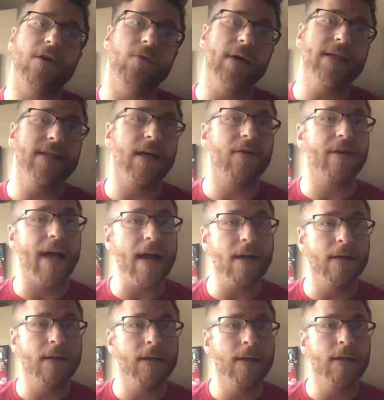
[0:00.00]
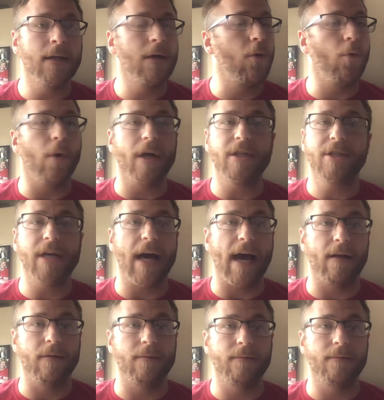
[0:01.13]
quiz the other day, one shot.